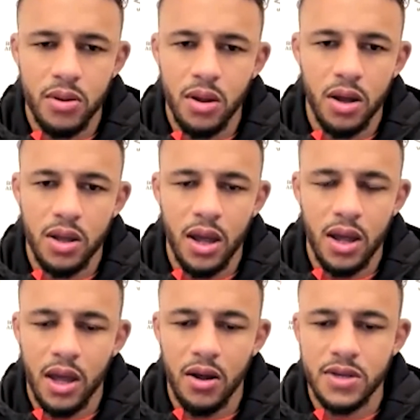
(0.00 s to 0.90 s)
like
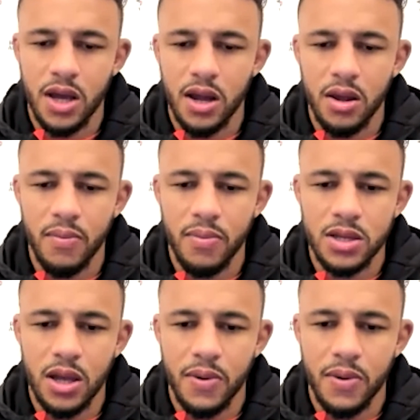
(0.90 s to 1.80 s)
again, I've said, the
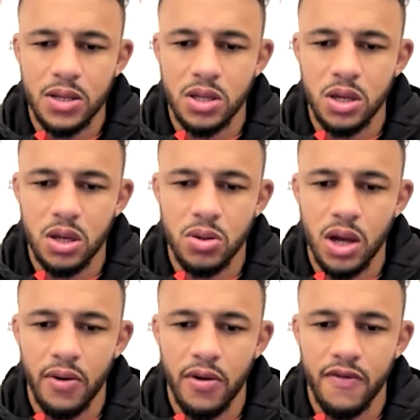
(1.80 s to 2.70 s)
set piece is a huge
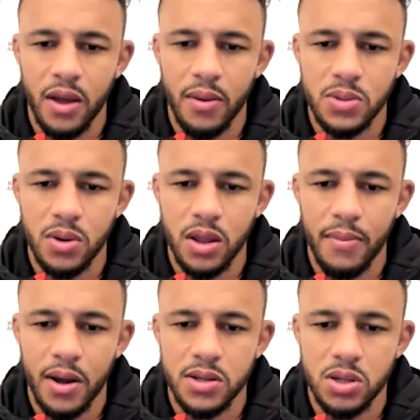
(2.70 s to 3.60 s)
area for them. It's one of their
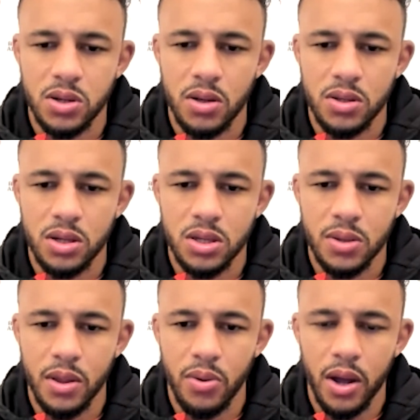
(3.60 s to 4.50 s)
massive strengths, and it's
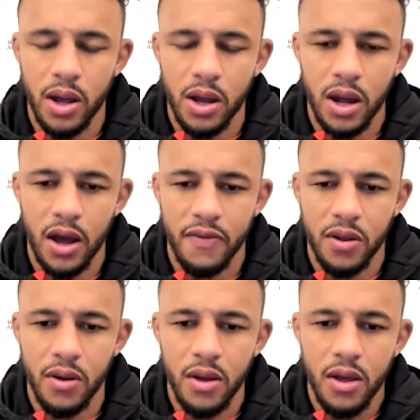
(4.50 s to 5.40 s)
something that we're going to have
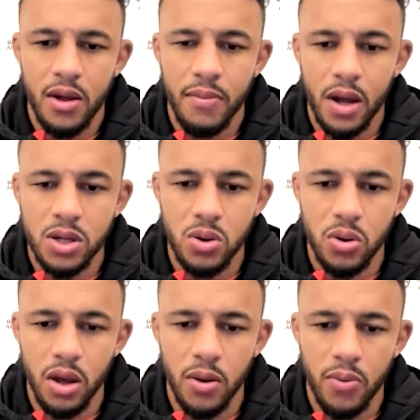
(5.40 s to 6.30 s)
to make sure
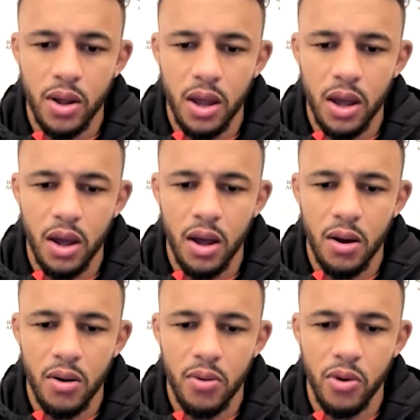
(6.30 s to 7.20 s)
that
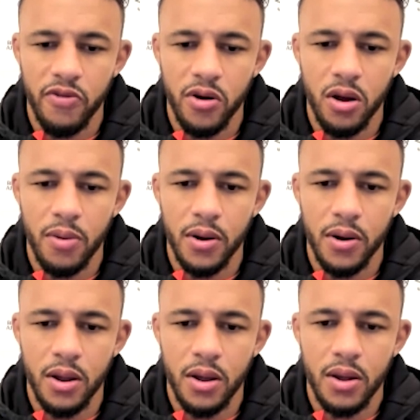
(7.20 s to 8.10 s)
we front up
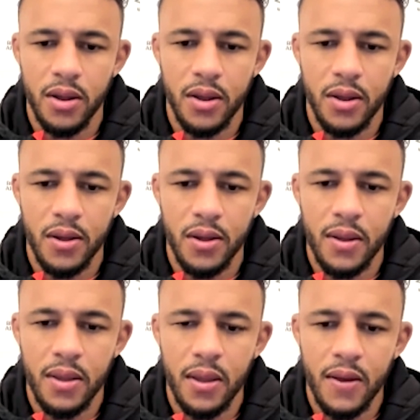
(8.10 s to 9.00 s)
in.
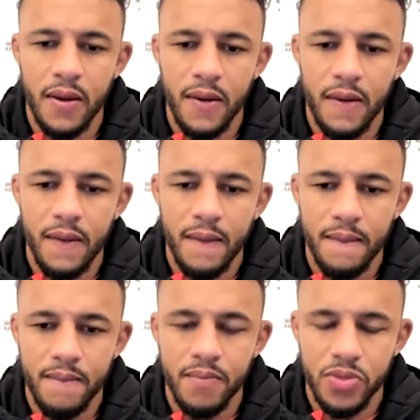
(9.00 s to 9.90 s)
Thank you. Good luck.
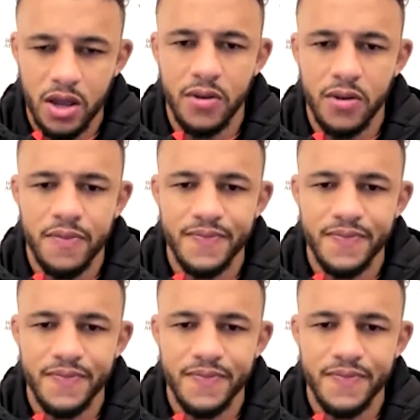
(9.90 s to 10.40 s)
Thank you.